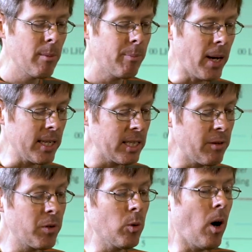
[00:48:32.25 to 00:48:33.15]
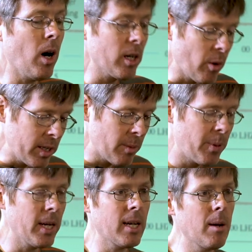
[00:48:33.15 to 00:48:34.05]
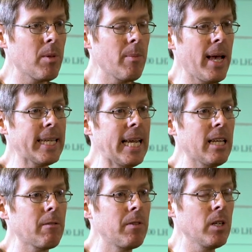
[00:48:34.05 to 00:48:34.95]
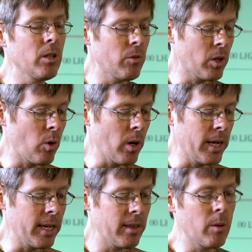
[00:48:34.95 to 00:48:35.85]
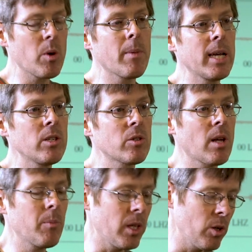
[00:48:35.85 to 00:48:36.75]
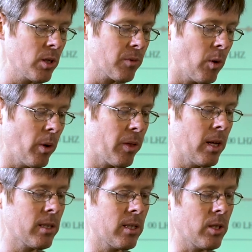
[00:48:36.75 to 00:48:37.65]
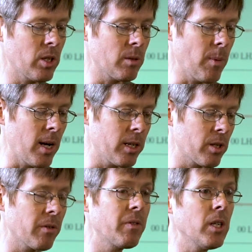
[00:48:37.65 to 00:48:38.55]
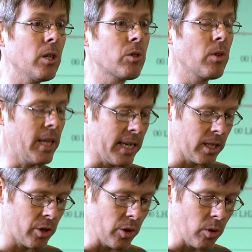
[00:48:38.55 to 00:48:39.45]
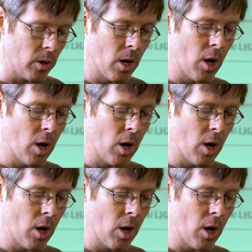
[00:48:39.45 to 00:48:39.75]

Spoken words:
But if you are going to pick up the magnetic field recording, then we might do something useful with it, such as monitor fields related to